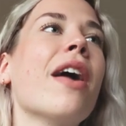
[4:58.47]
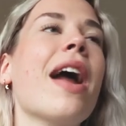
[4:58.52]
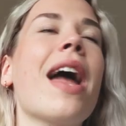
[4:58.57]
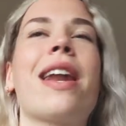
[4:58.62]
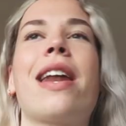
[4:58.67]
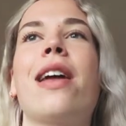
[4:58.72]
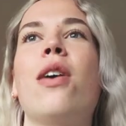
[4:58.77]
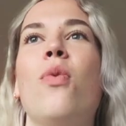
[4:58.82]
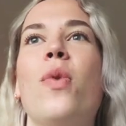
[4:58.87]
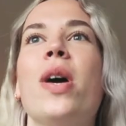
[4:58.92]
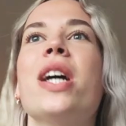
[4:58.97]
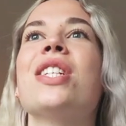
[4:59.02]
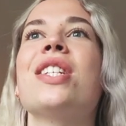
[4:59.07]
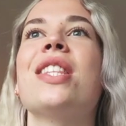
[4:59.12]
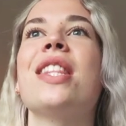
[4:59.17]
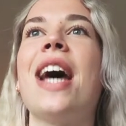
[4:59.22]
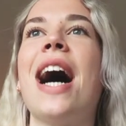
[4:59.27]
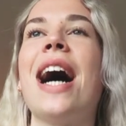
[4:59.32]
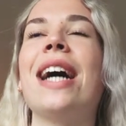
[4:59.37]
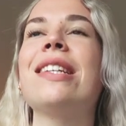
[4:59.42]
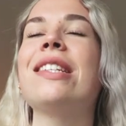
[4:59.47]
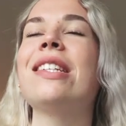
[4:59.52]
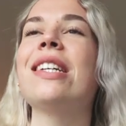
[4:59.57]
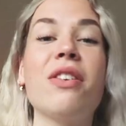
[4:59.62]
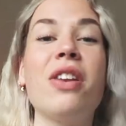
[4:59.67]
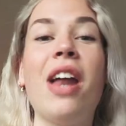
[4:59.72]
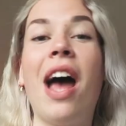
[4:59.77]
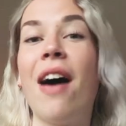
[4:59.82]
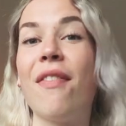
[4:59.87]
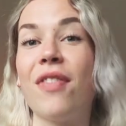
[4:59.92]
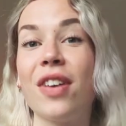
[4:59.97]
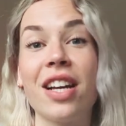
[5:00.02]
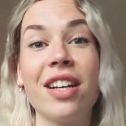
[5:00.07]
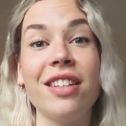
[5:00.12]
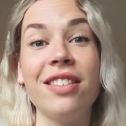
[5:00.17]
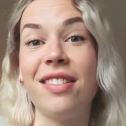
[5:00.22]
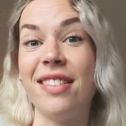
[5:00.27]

and I wish that I could have a